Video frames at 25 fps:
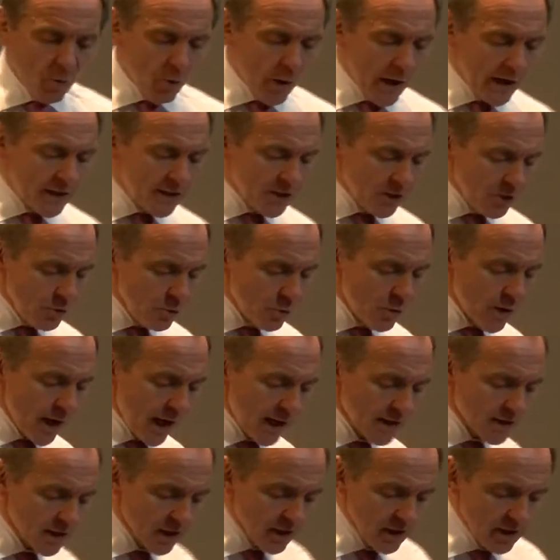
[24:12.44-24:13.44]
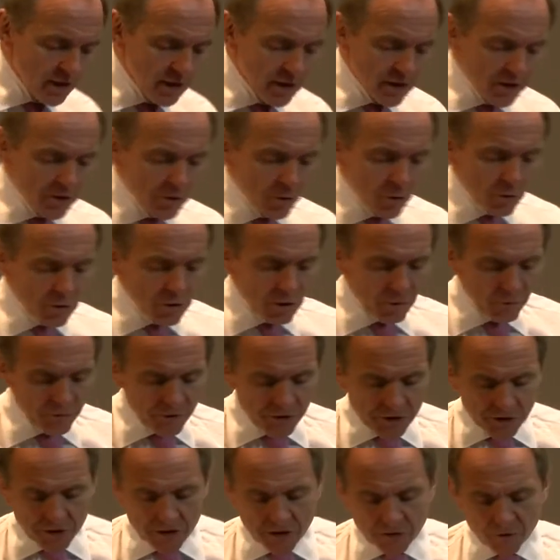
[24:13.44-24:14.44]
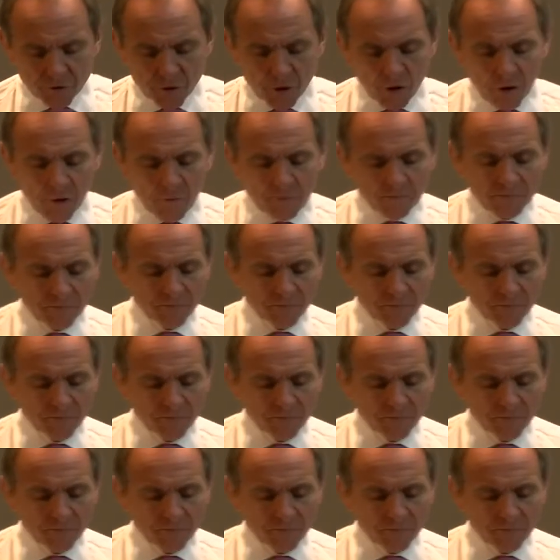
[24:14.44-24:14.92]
where do you get your confidence from?